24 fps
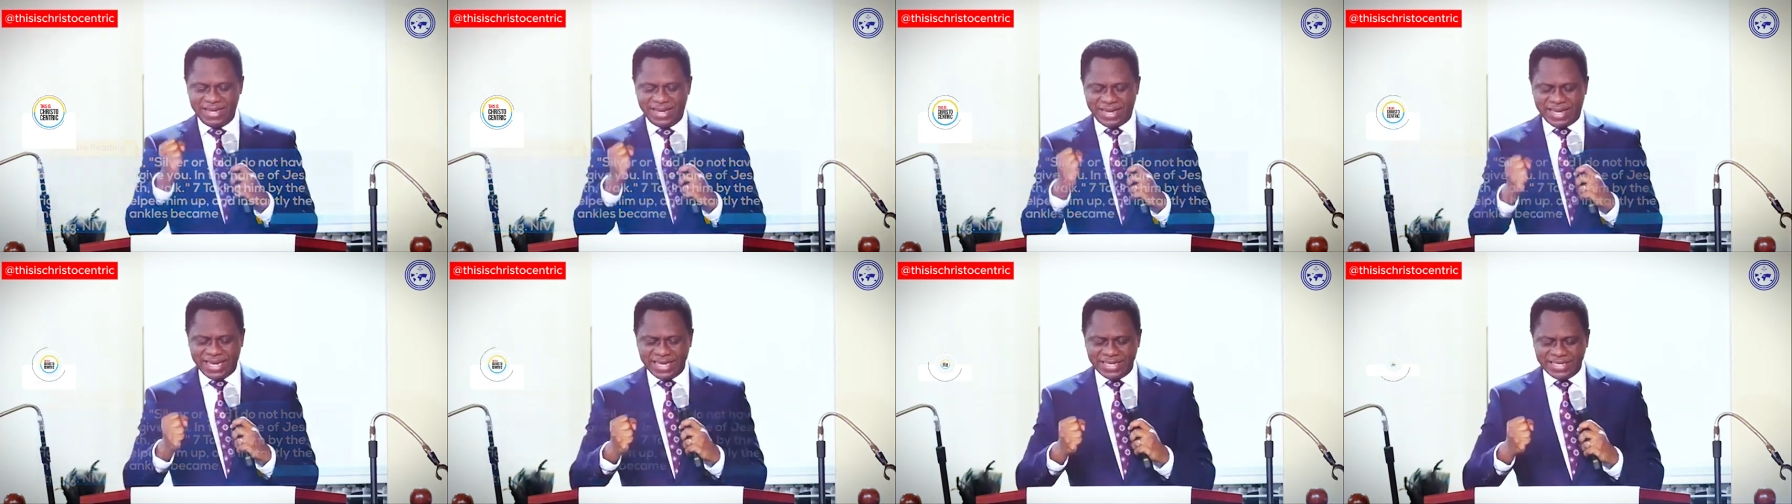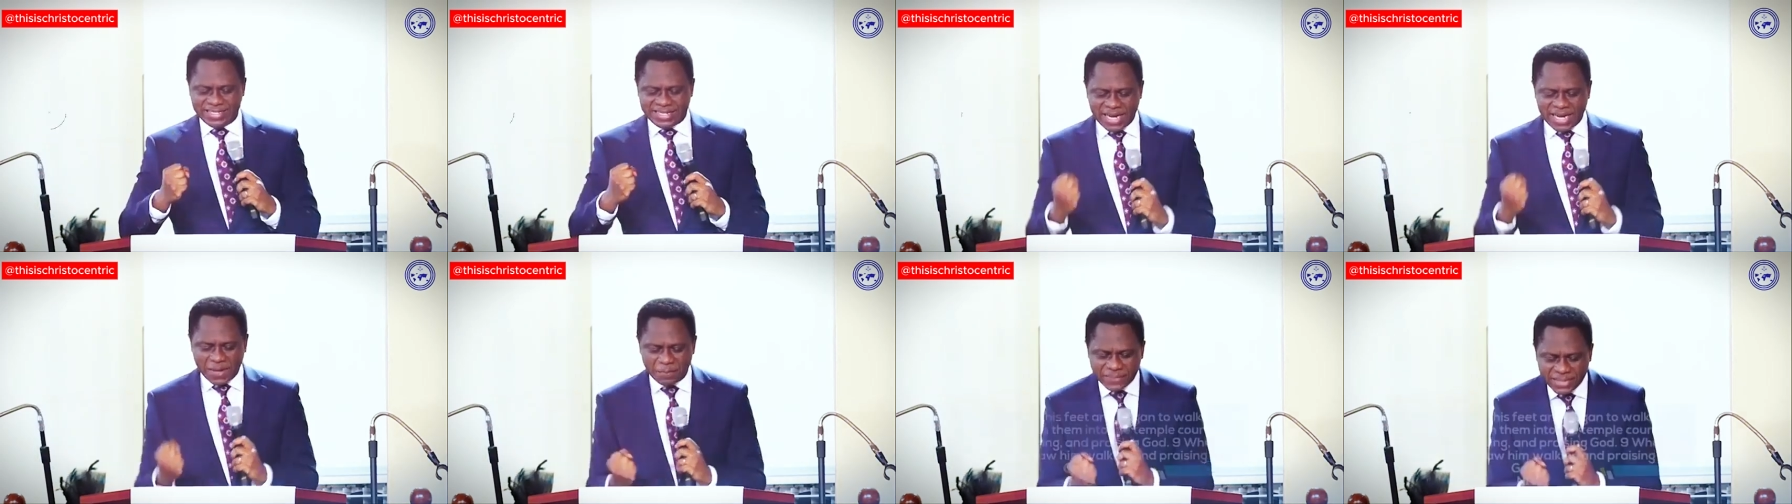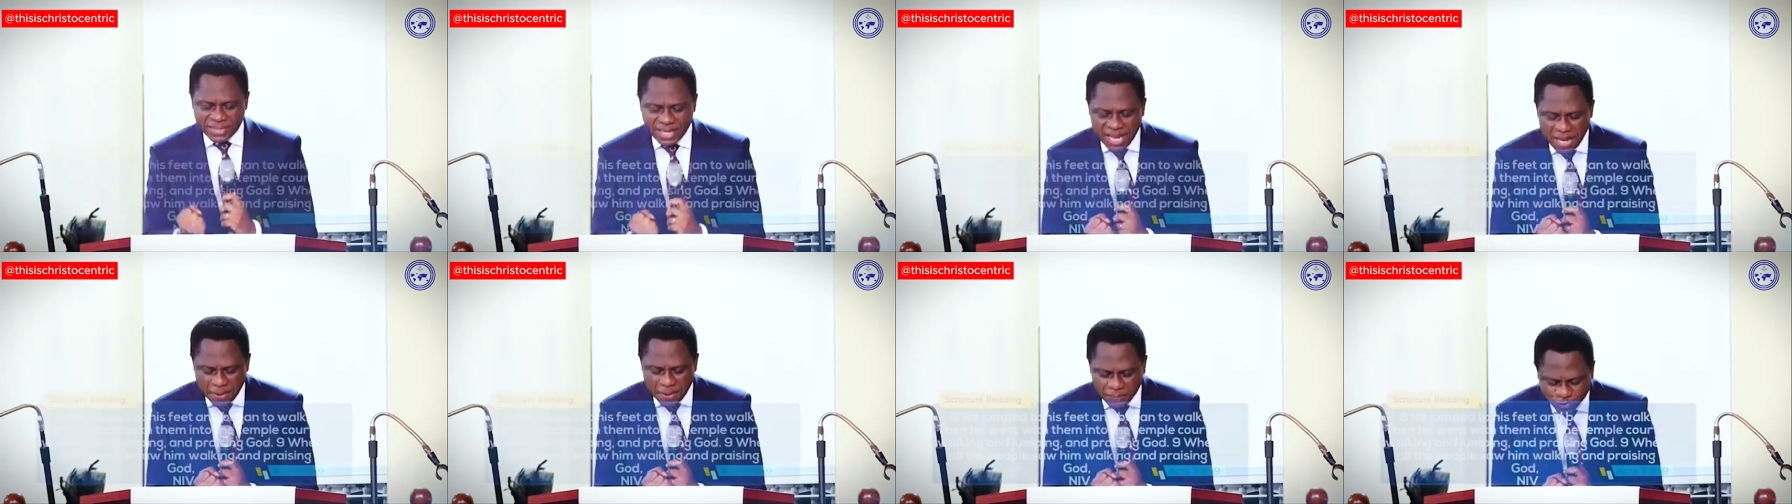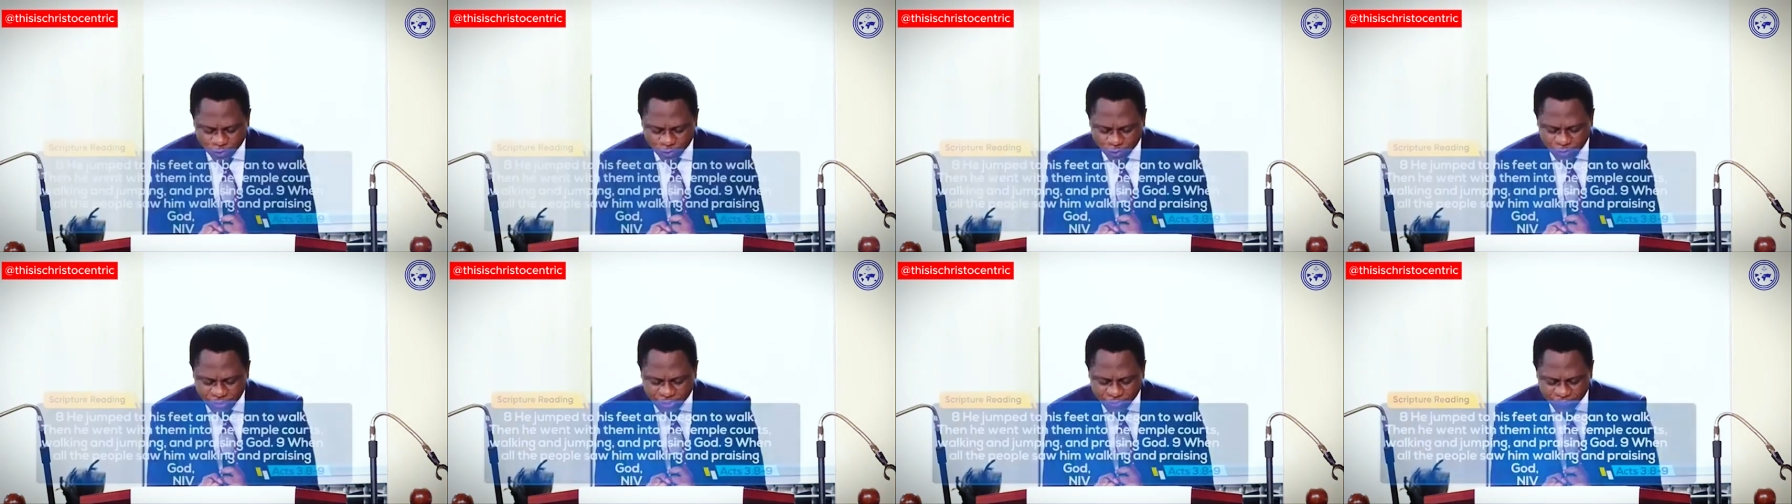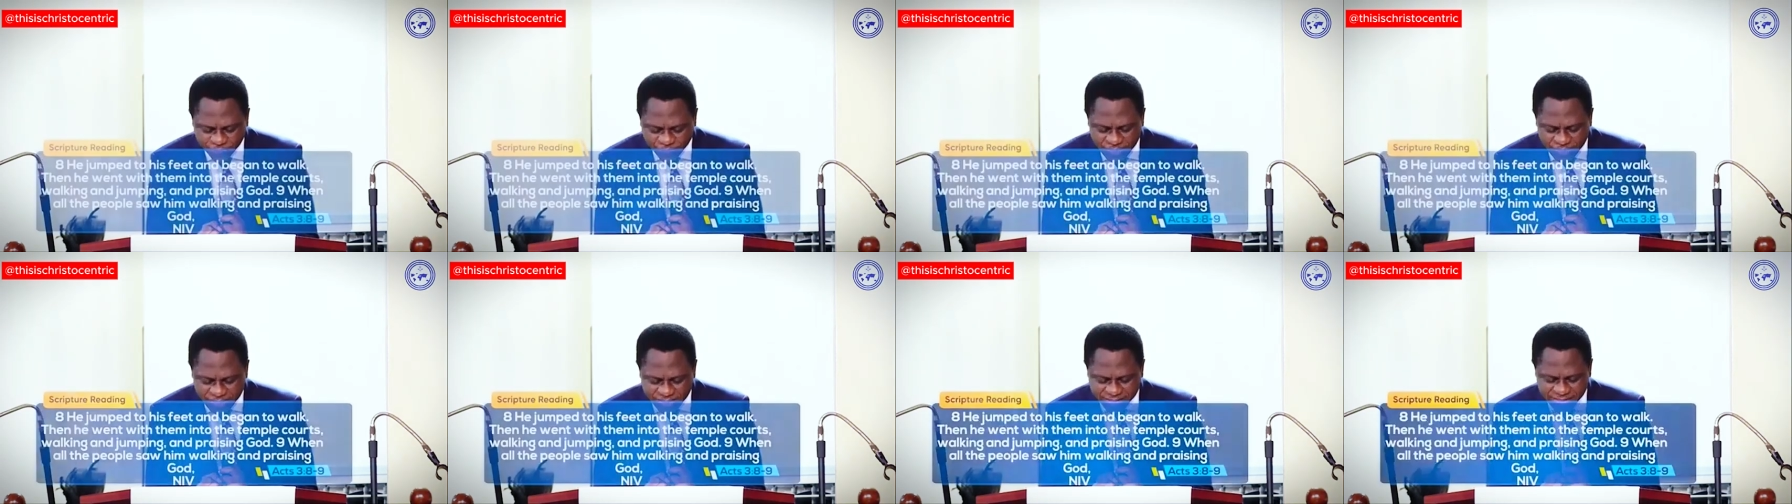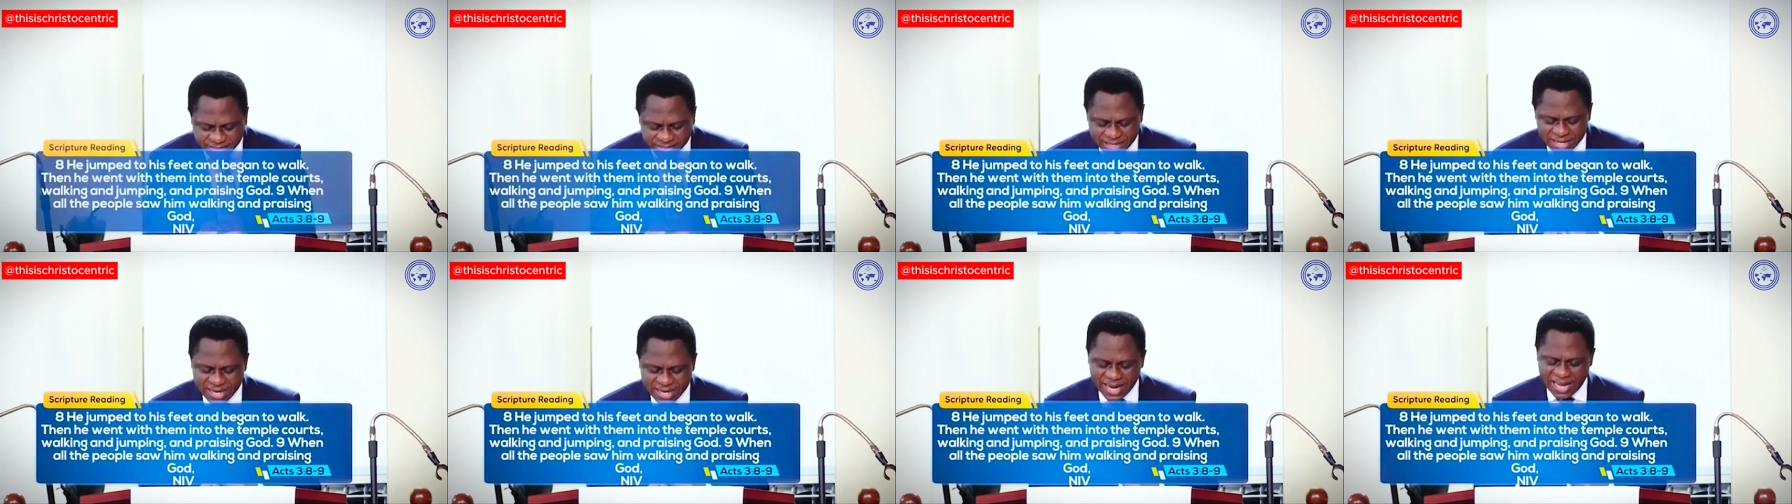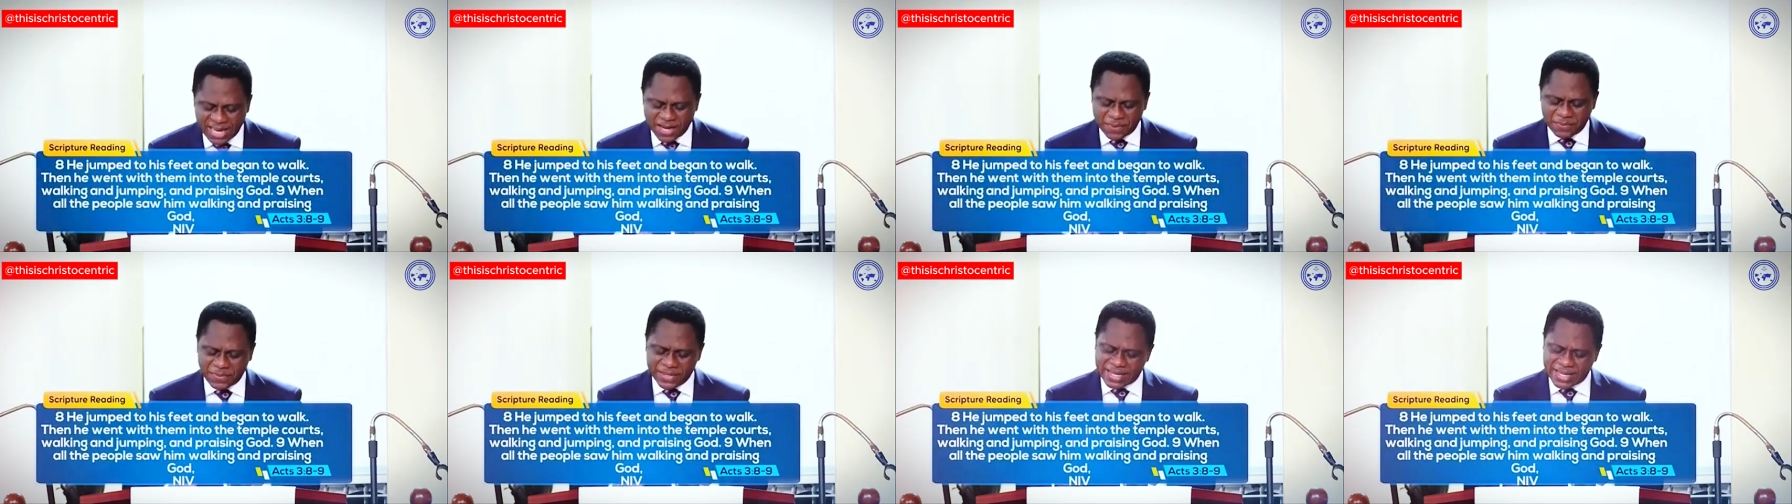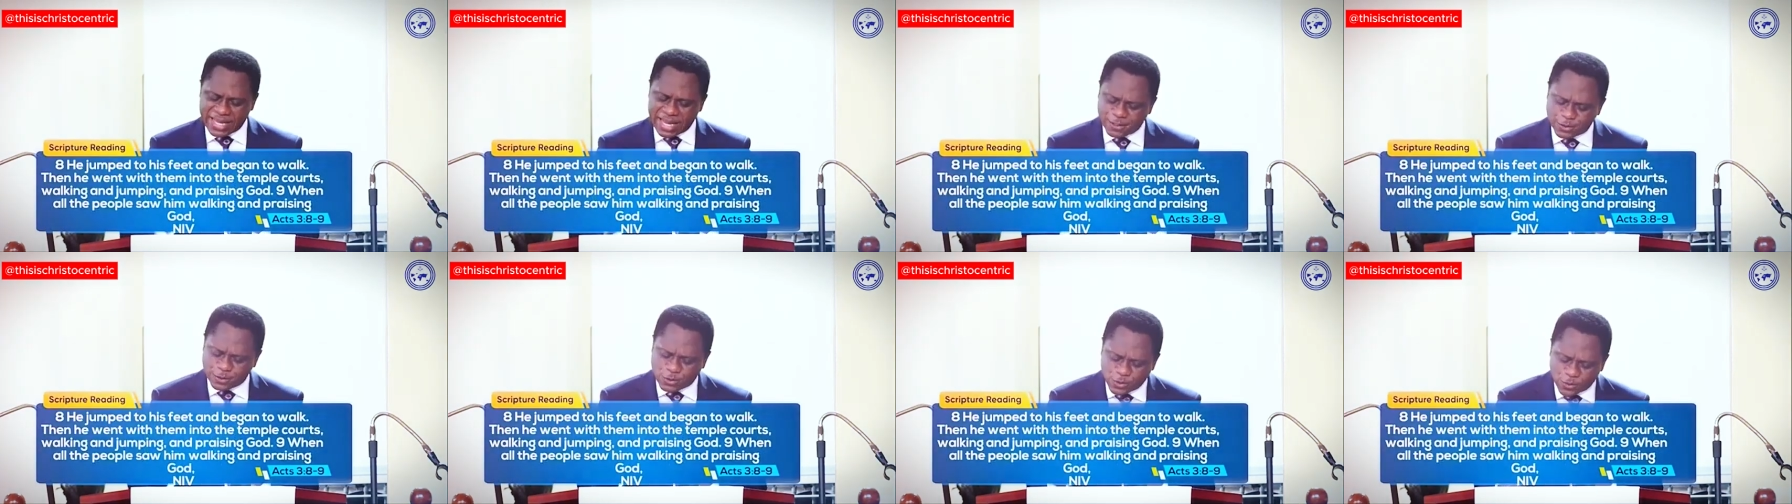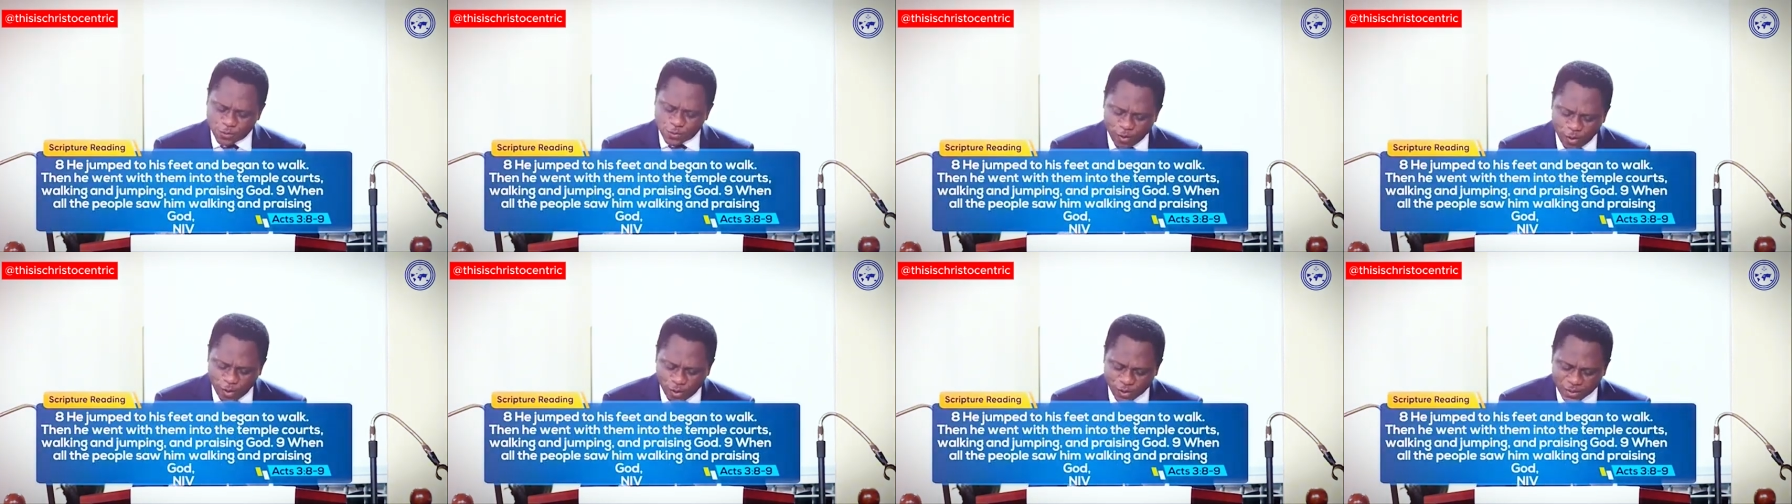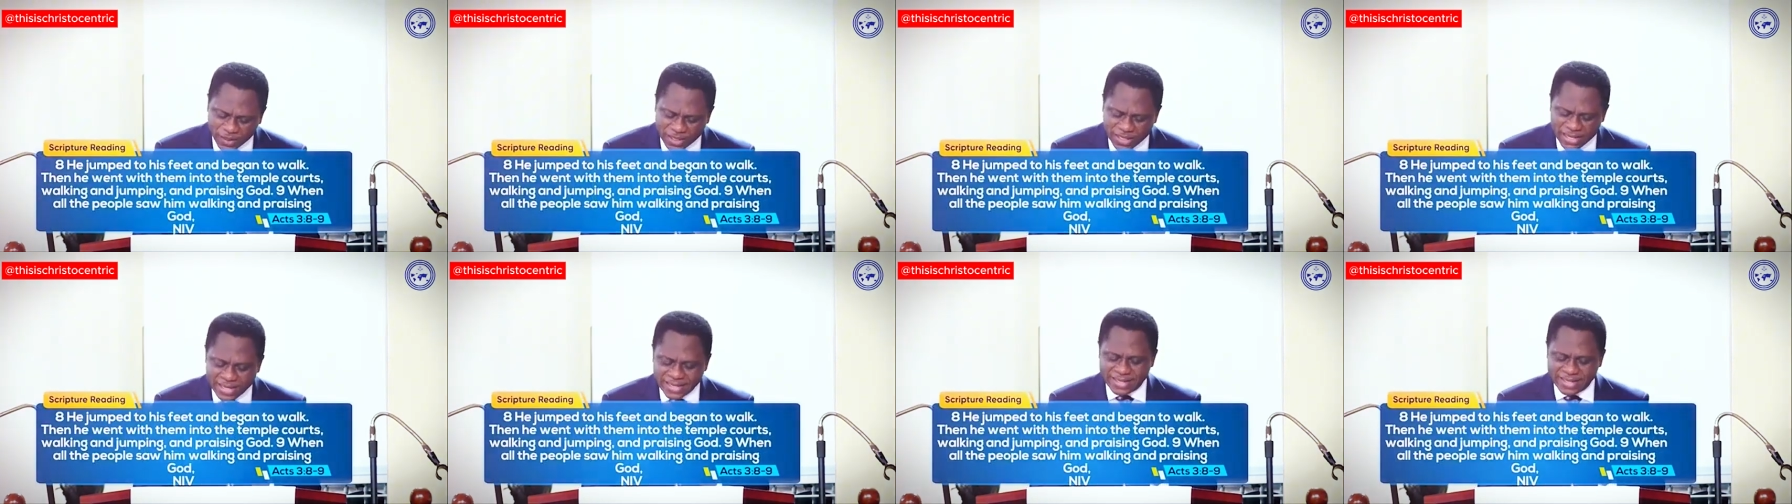He jumped up to his feet and began to walk.